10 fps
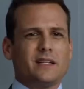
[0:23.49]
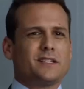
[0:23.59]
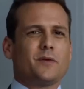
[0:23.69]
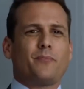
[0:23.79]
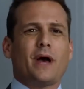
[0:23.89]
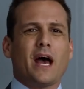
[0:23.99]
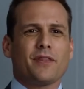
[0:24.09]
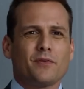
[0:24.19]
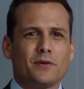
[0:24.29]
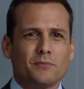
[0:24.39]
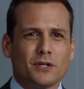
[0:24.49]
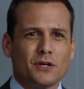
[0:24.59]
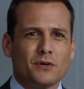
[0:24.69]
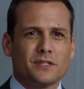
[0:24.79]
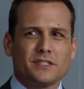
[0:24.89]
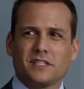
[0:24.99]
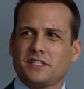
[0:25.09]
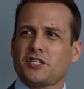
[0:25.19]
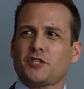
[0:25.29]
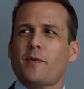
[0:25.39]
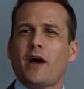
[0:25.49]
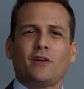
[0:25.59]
In this video, I'm going to talk about